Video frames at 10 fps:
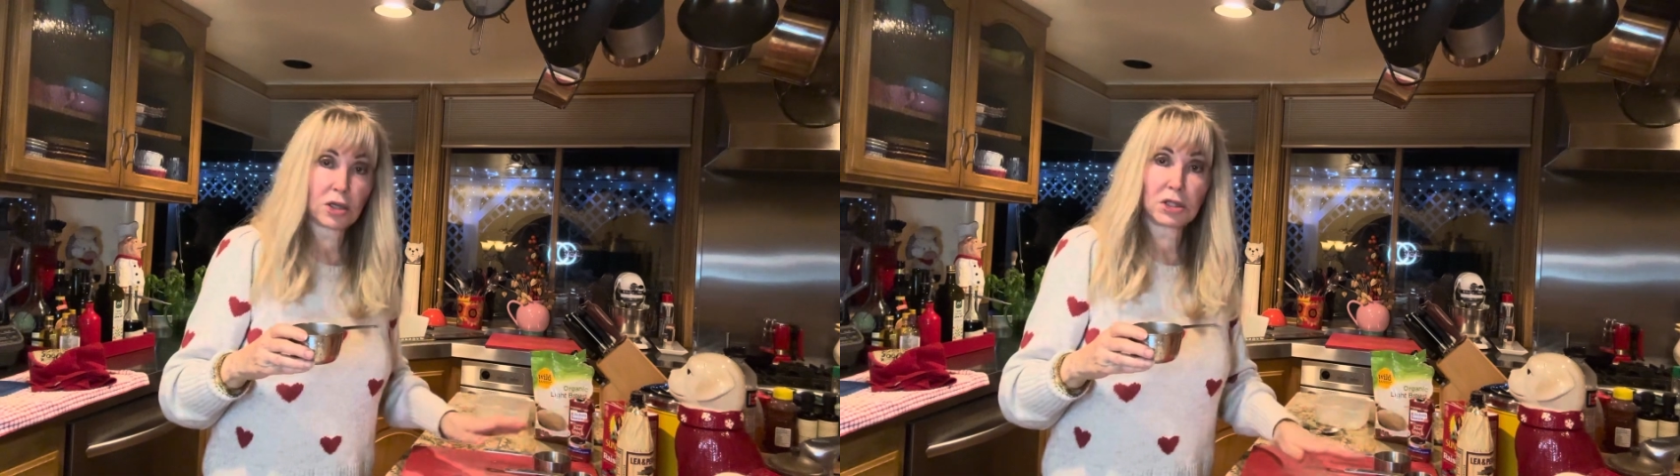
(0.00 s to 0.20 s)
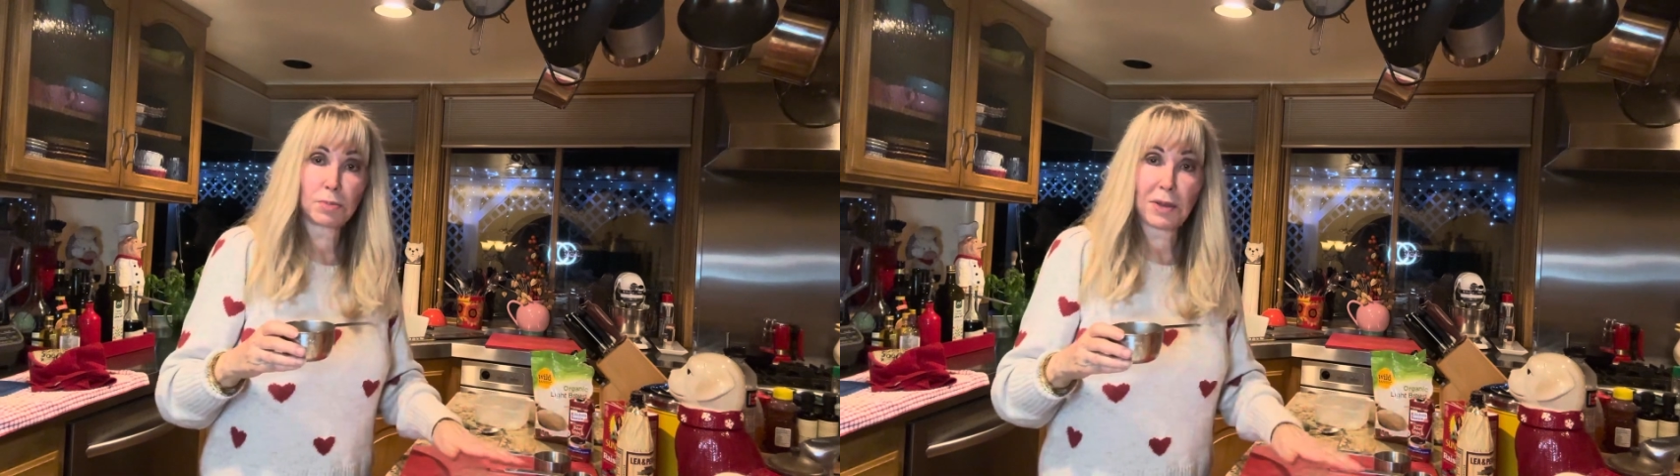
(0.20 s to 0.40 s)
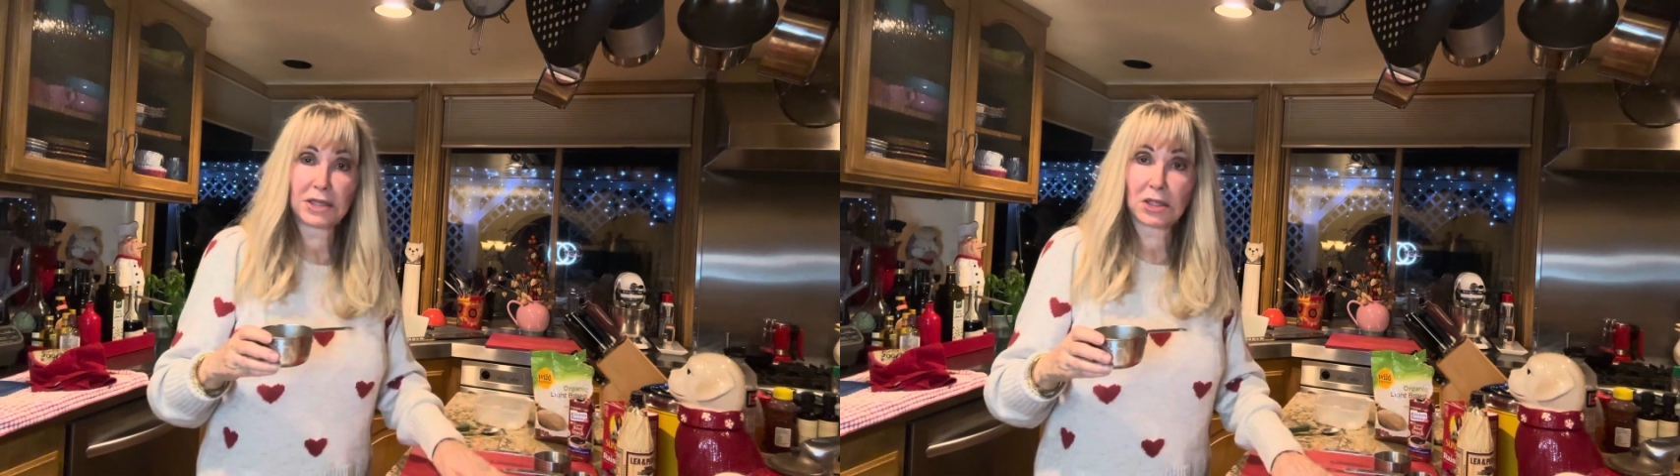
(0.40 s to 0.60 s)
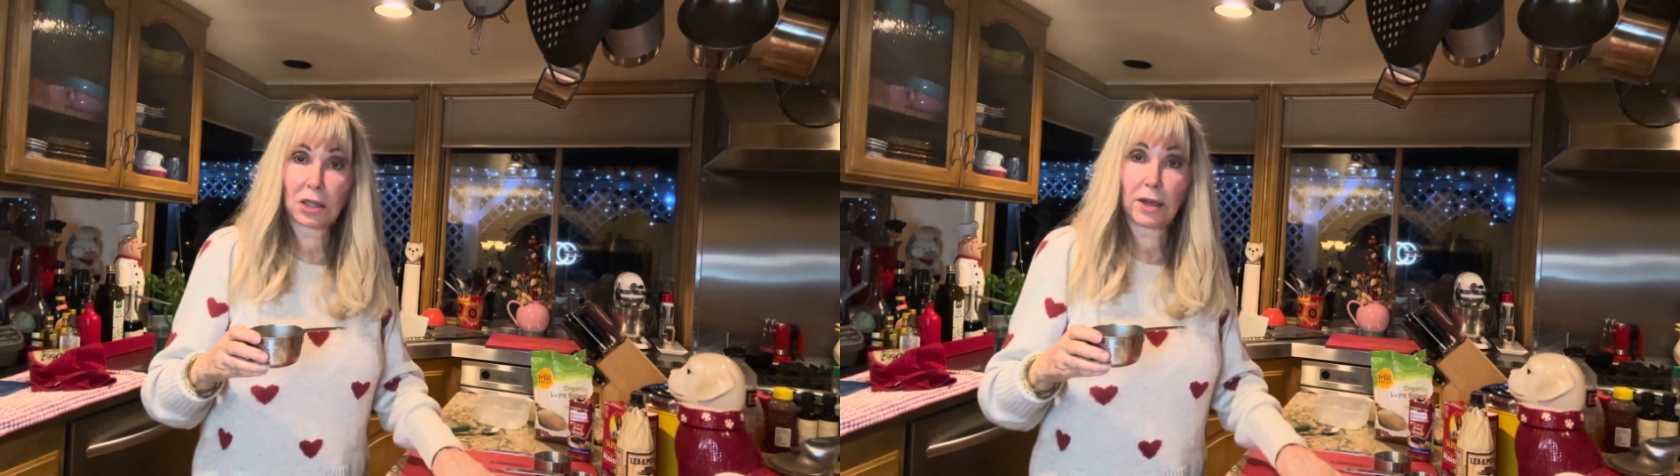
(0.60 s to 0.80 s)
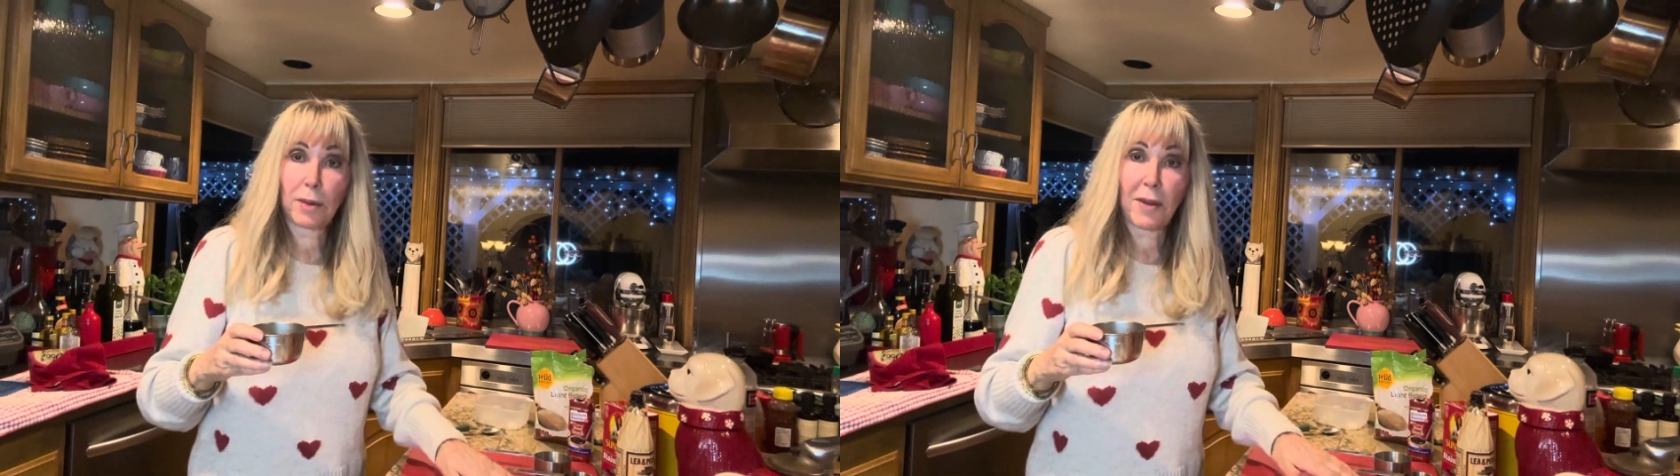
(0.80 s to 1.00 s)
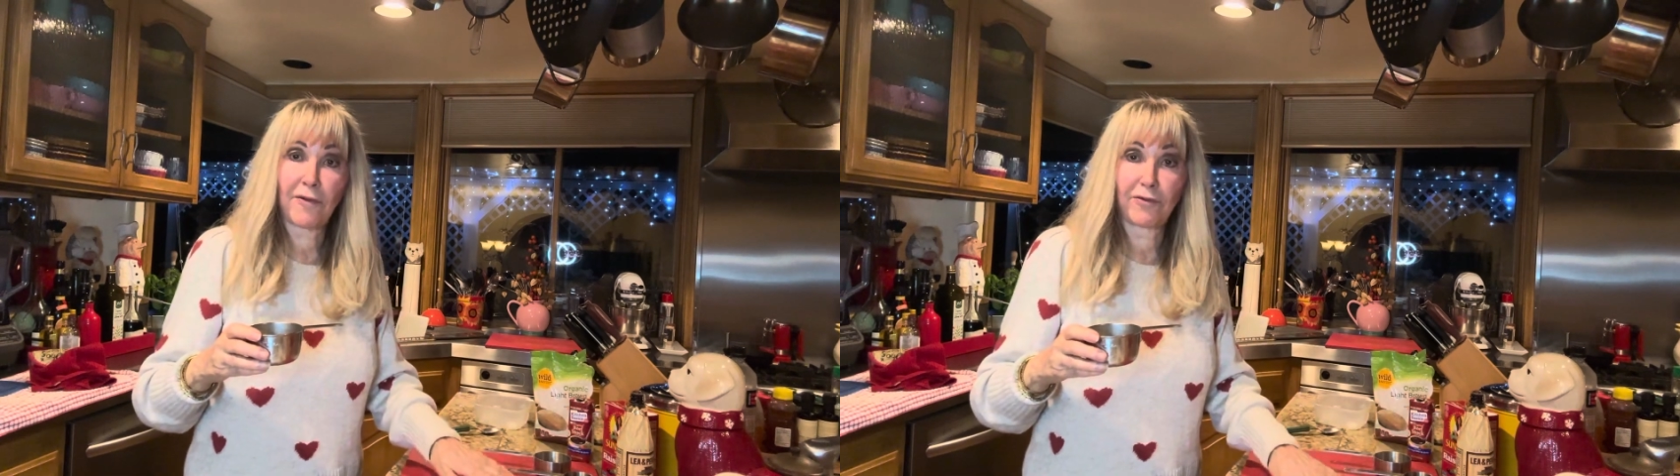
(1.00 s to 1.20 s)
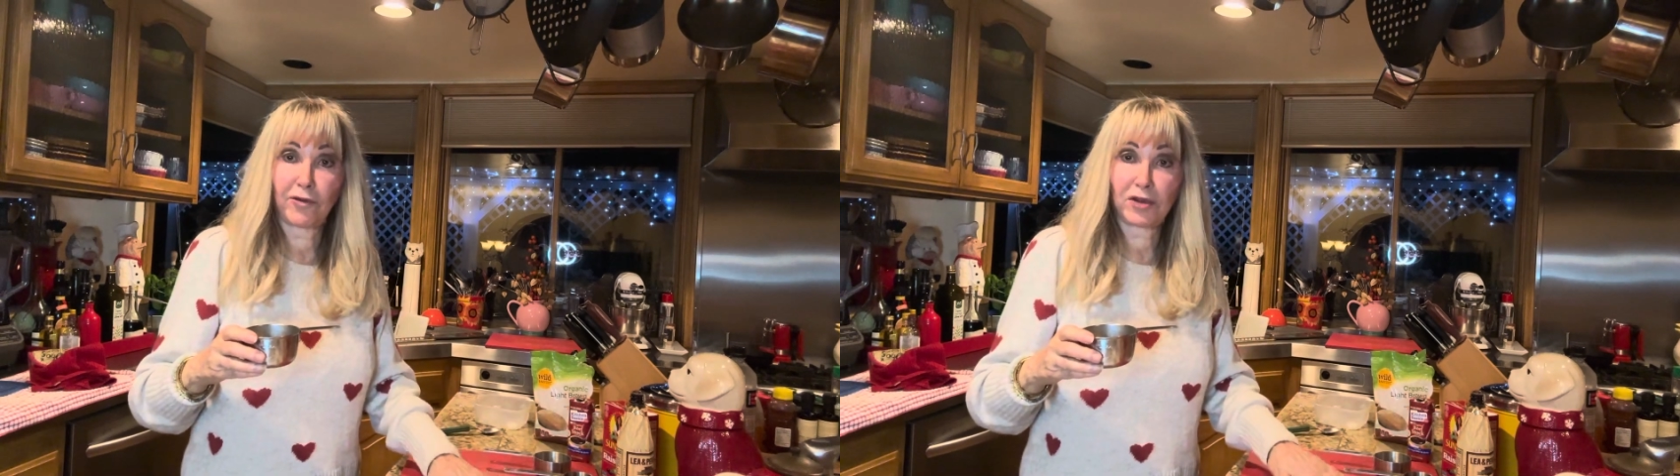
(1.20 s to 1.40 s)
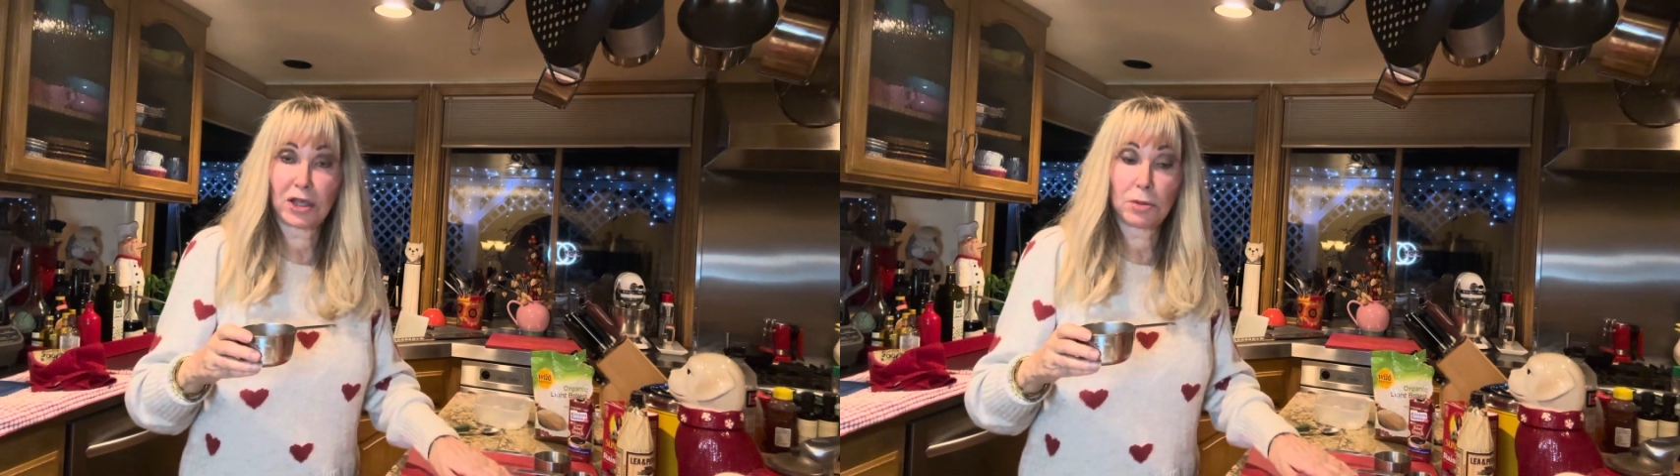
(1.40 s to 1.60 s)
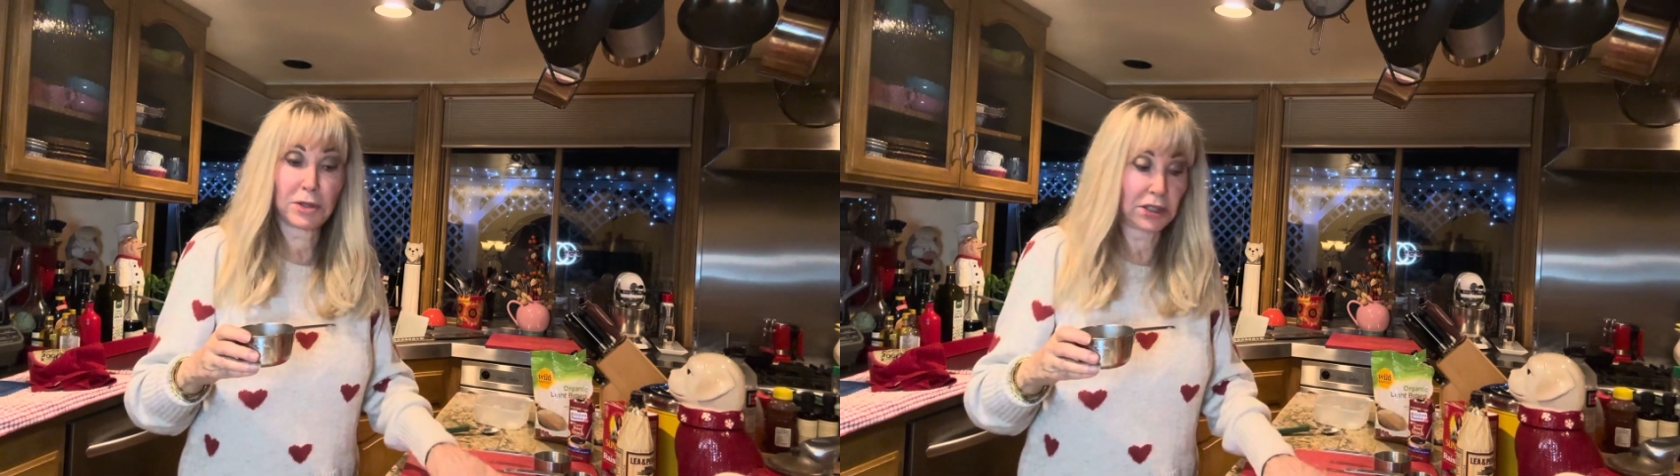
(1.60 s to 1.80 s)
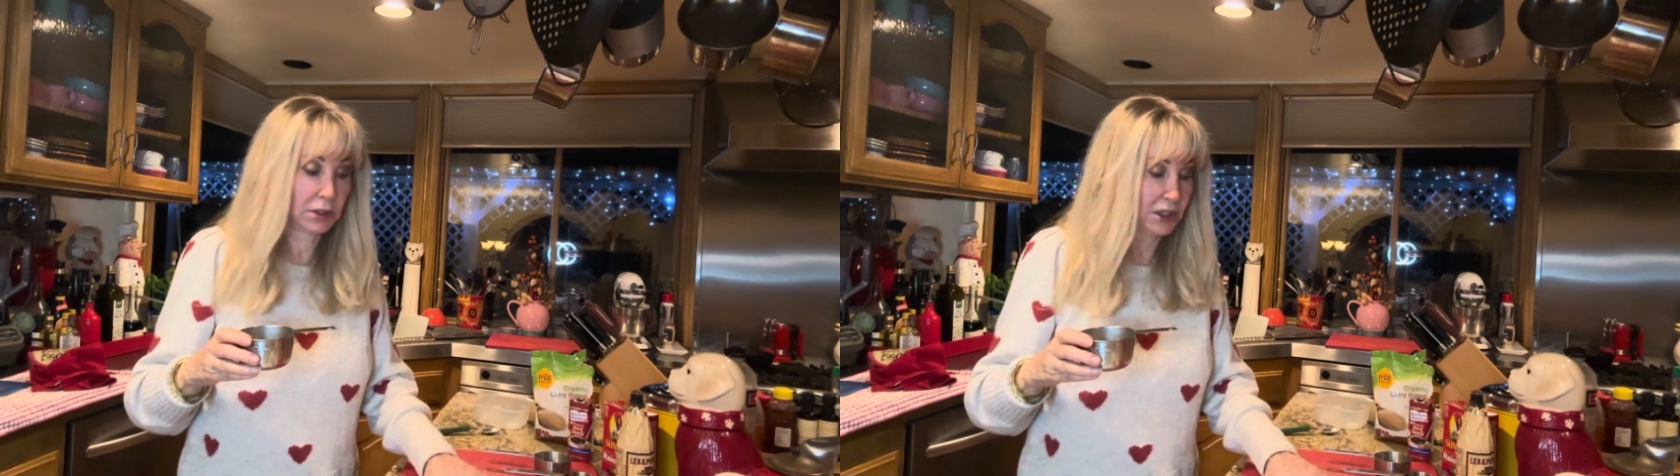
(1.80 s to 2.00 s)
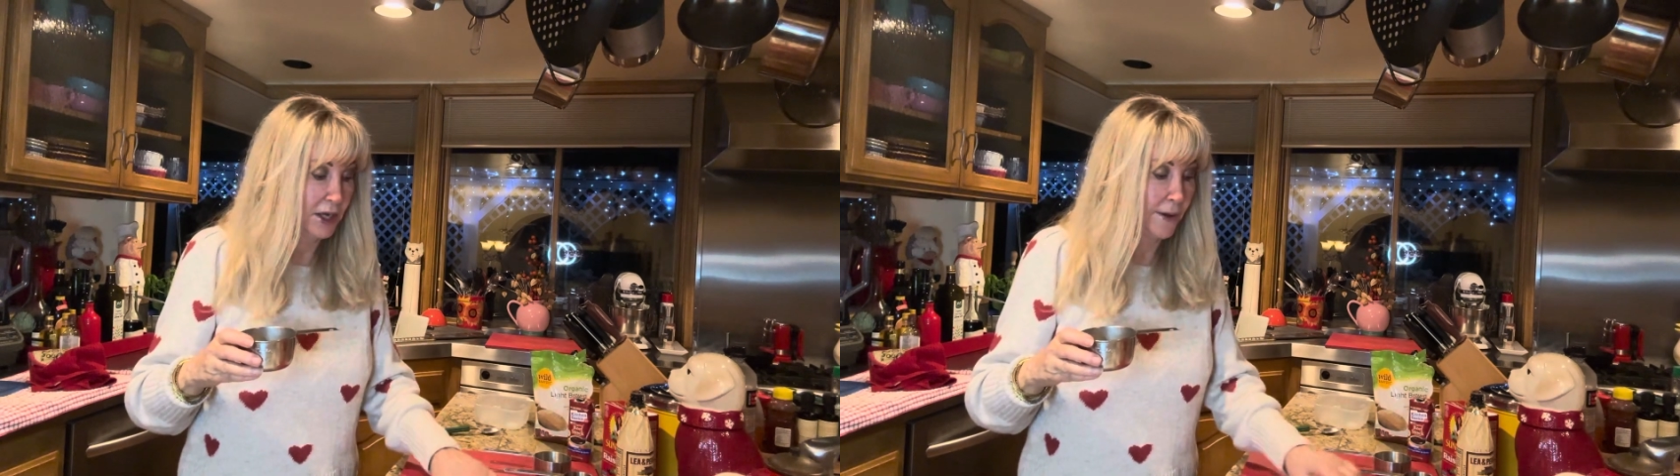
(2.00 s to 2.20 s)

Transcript: this basically about 15 minutes